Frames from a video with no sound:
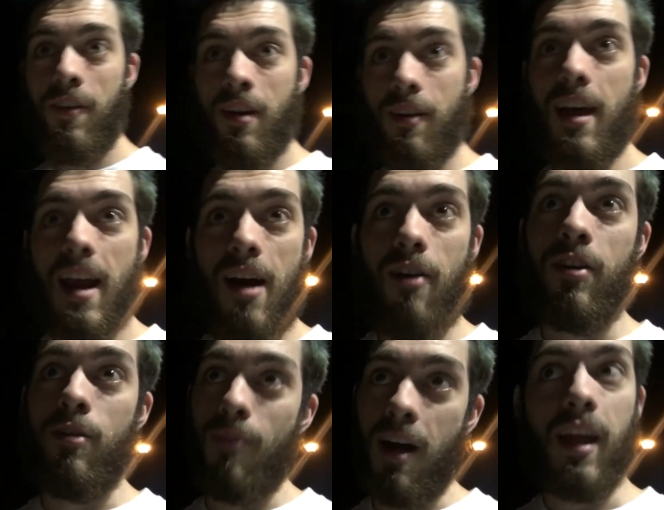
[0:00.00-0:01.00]
Figure that out,
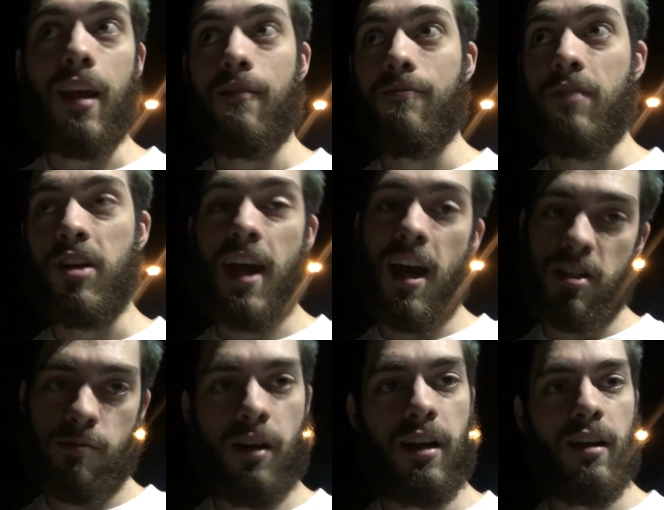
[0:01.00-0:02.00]
your money, your cash
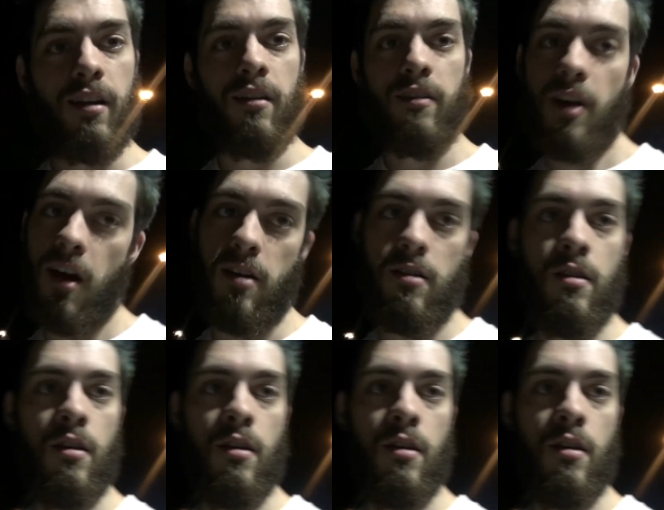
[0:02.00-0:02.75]
money, you're done.